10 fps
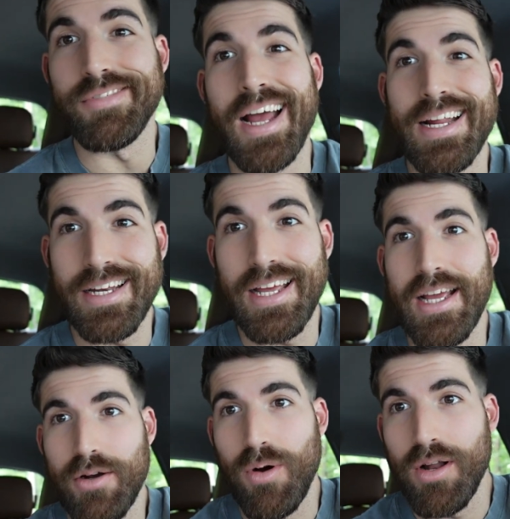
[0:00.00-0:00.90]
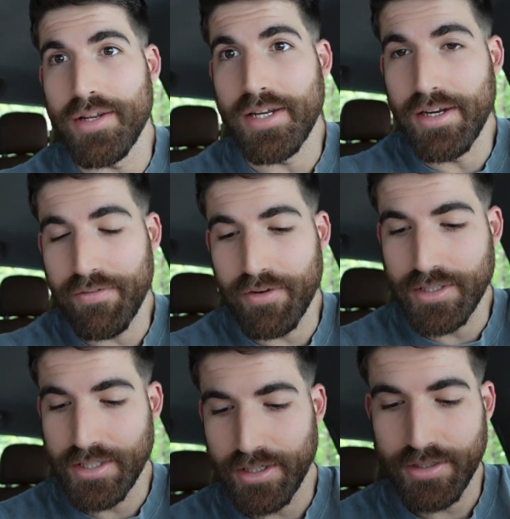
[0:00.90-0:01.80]
night and day quality
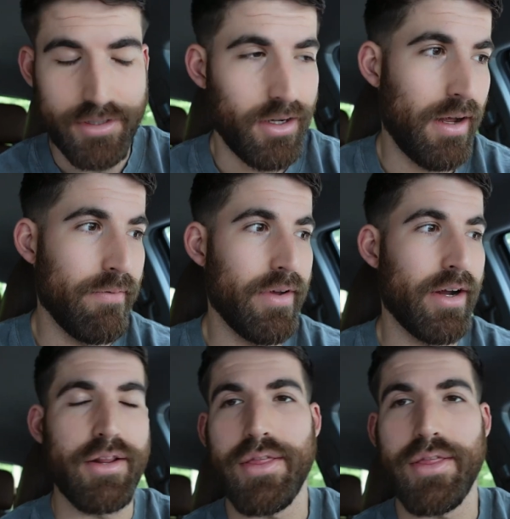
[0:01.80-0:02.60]
difference here. So I'm very